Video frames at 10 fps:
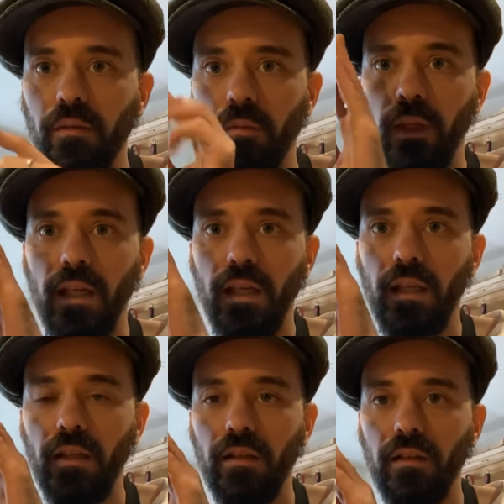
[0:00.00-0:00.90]

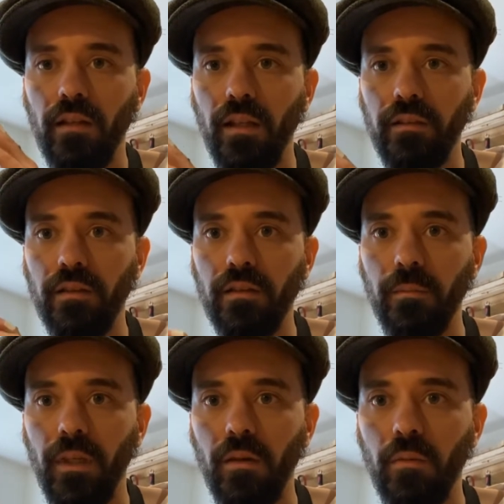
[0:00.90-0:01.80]
way less. It's
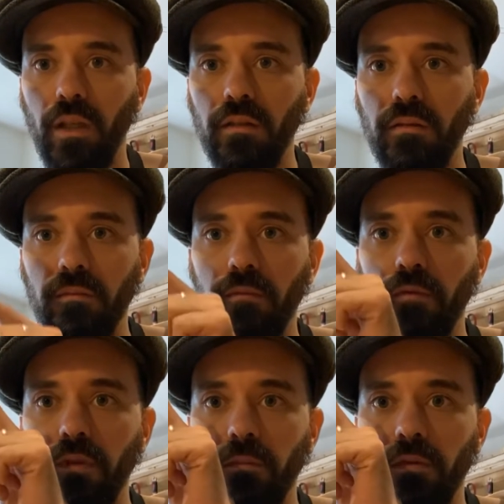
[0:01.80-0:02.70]
about
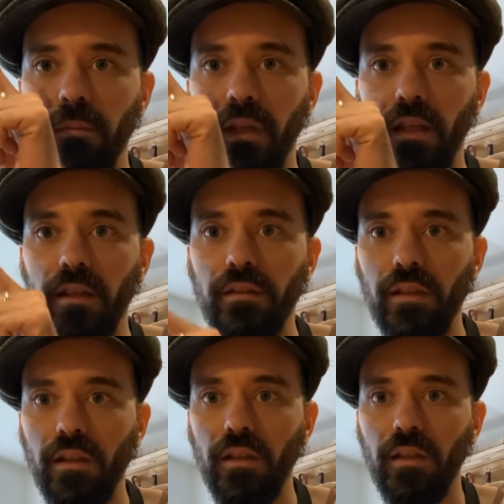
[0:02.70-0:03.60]
from here to
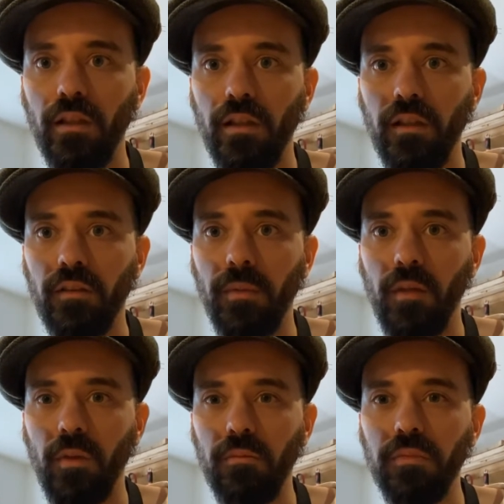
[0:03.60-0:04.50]
here, it's
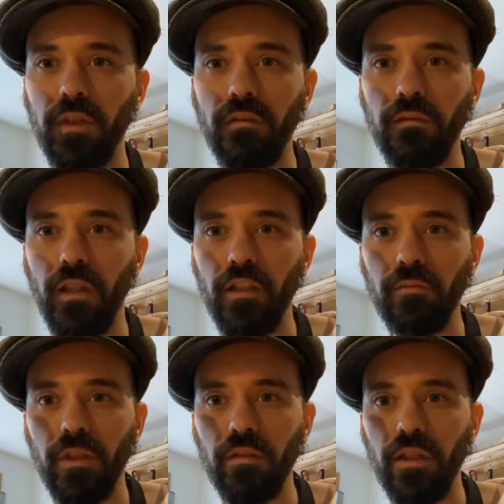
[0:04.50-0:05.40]
about 1.5
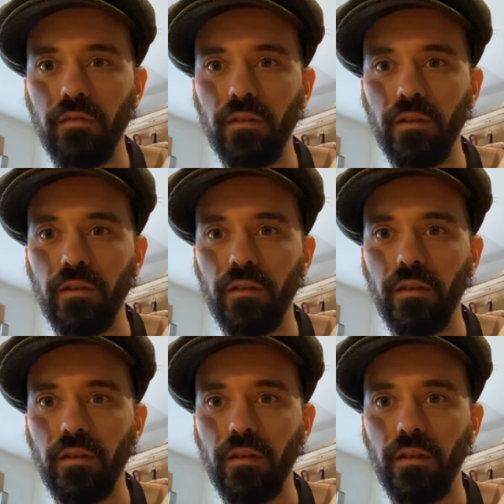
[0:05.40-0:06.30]
mil difference.
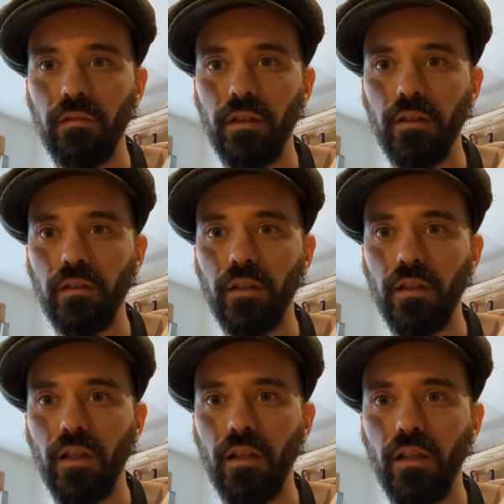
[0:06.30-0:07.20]
I don't know if you can see
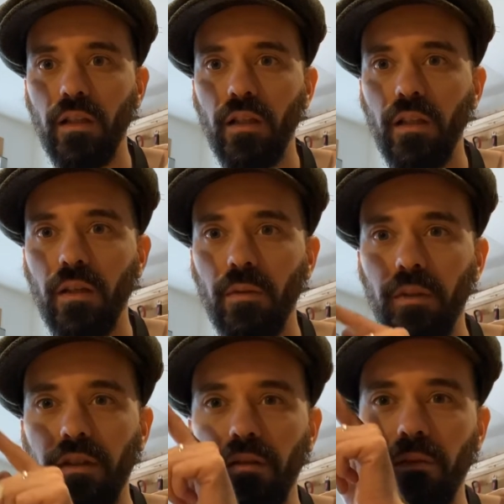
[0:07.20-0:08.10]
that,
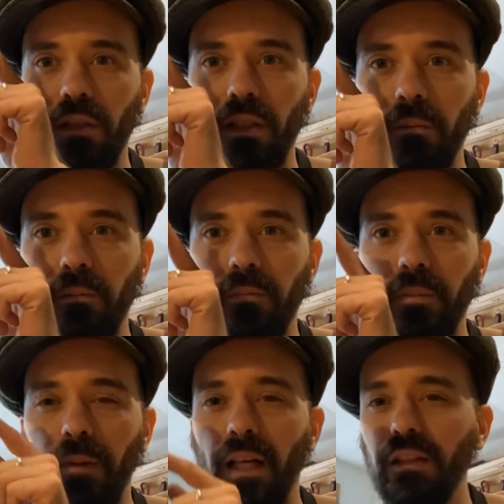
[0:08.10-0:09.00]
which is really
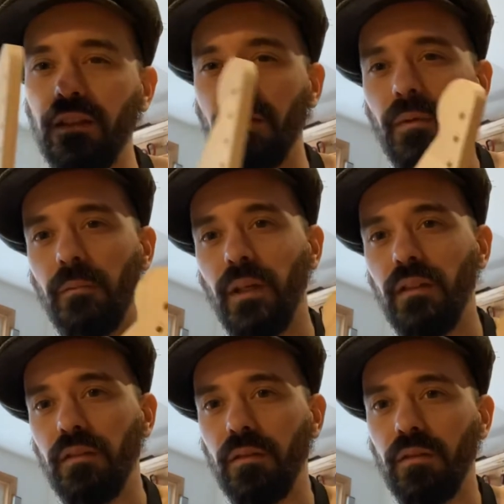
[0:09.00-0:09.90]
bad. My
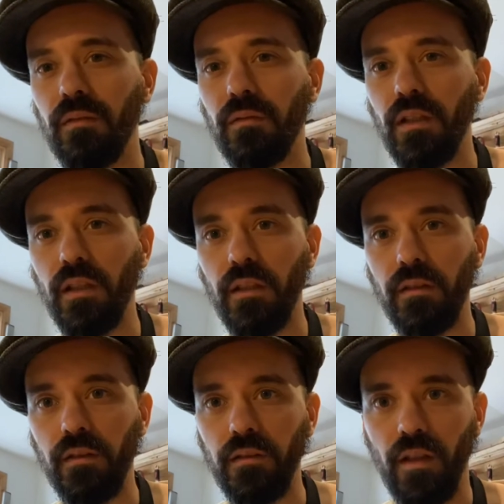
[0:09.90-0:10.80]
bandsaw just really needs
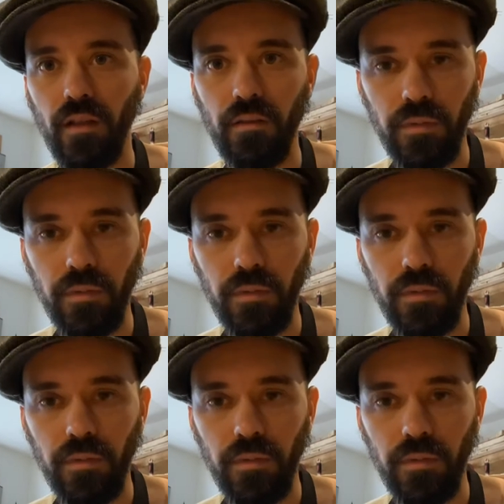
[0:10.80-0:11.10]
a set up,